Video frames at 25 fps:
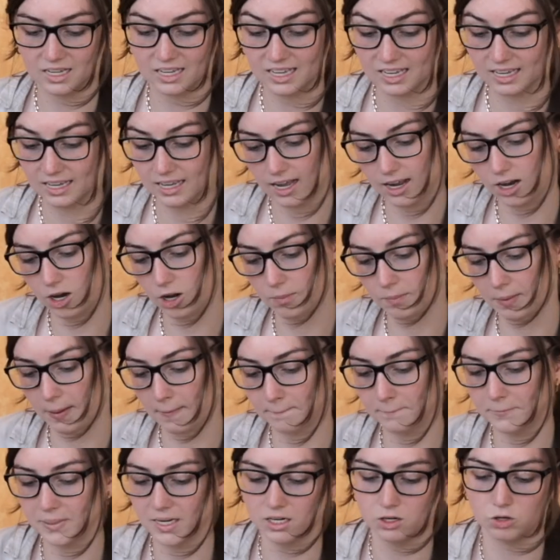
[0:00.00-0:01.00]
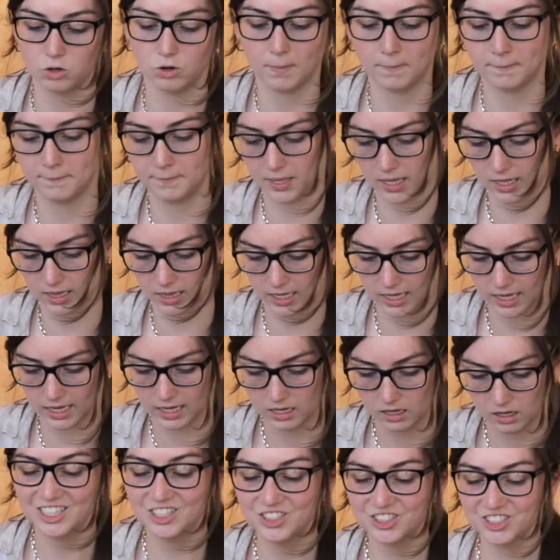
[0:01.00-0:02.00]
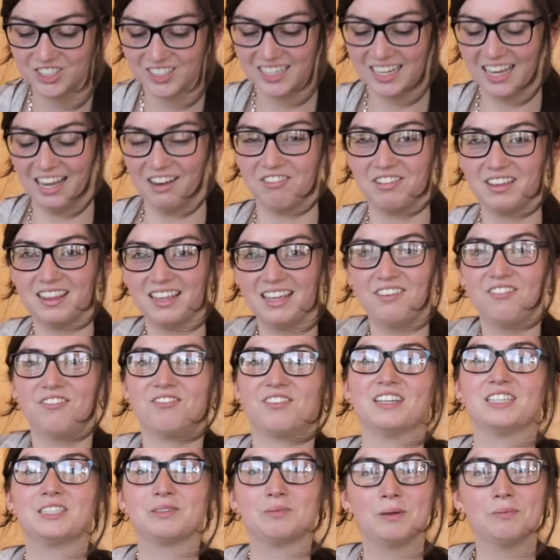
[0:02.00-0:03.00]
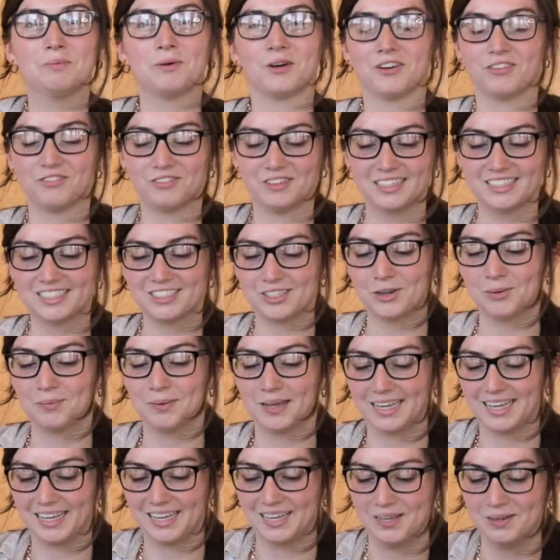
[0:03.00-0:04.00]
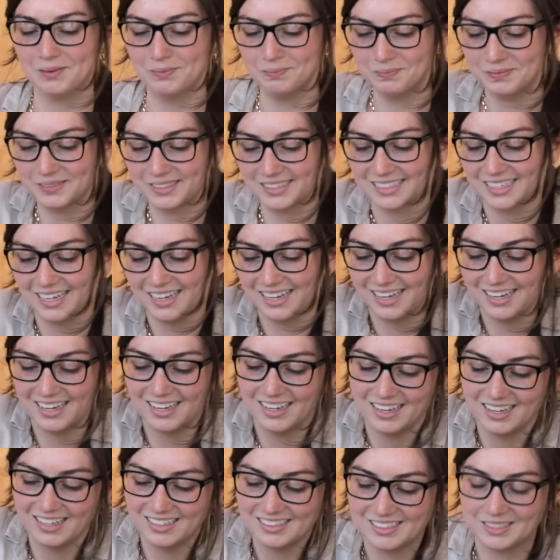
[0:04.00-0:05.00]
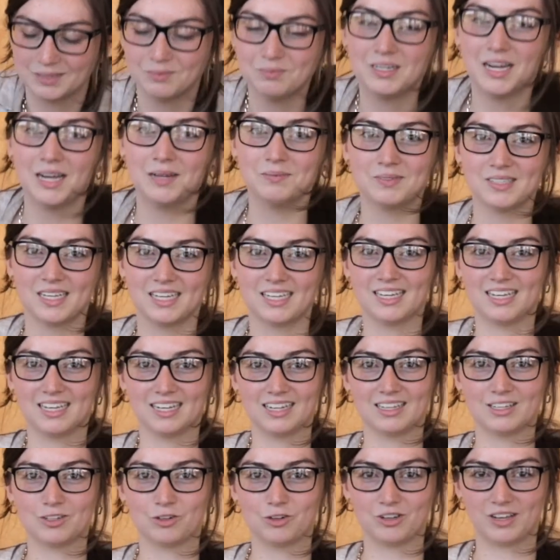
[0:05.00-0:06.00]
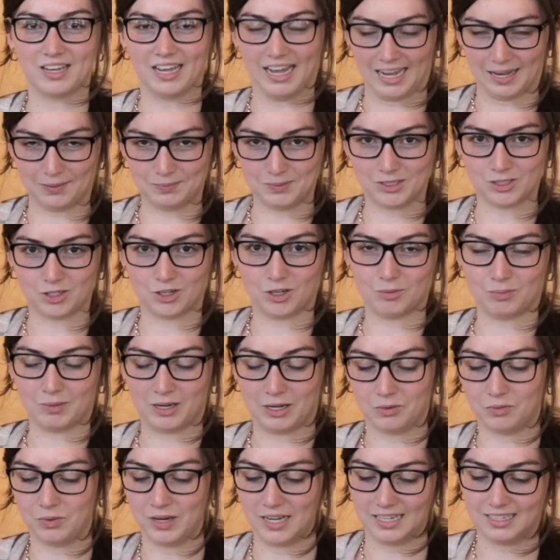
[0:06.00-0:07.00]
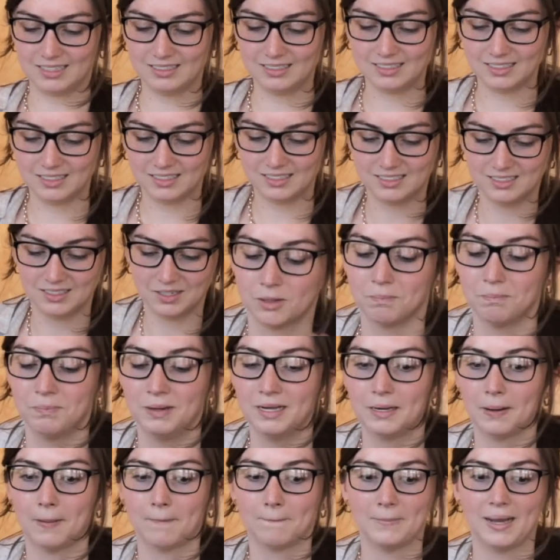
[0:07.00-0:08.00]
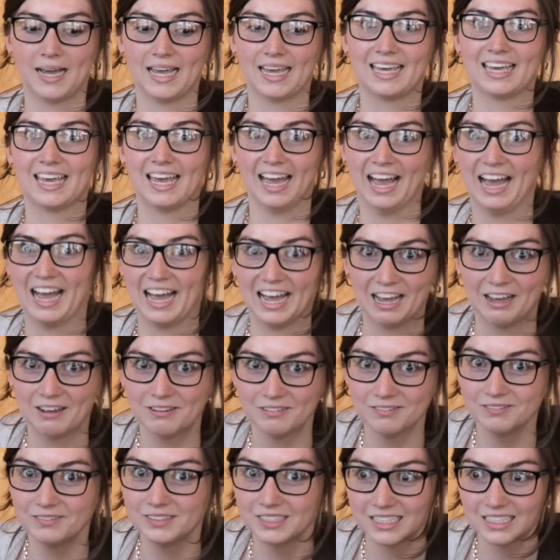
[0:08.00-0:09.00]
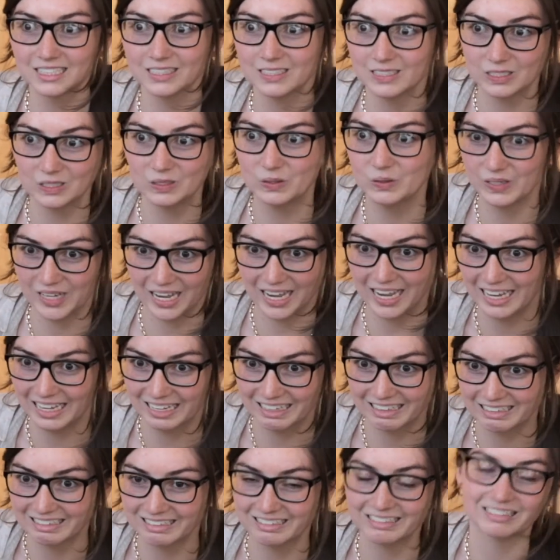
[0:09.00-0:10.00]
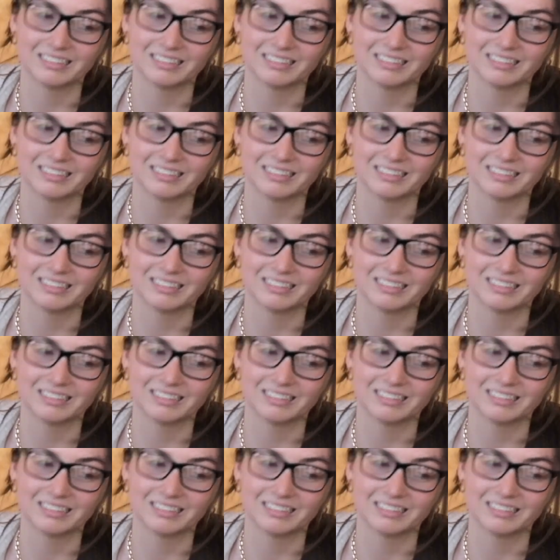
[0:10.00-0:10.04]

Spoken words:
They get caught on my butt or belly. Usually everything fits me perfect on my hips. Sometimes I get little gaps on my waist, but my calves, you guys,